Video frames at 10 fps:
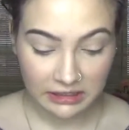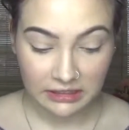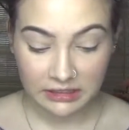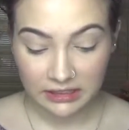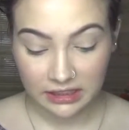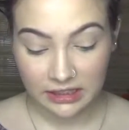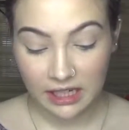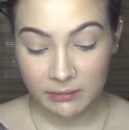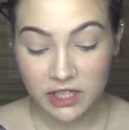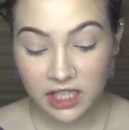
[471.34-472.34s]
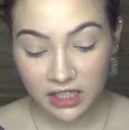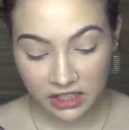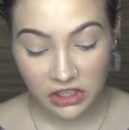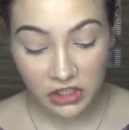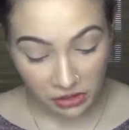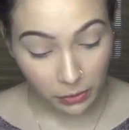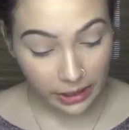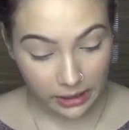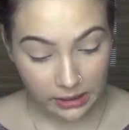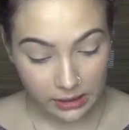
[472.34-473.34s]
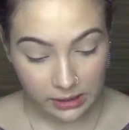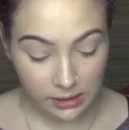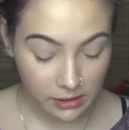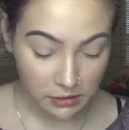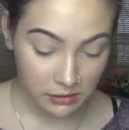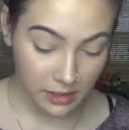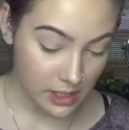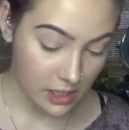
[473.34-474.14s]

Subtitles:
Alright, I'm just gonna do it. You know,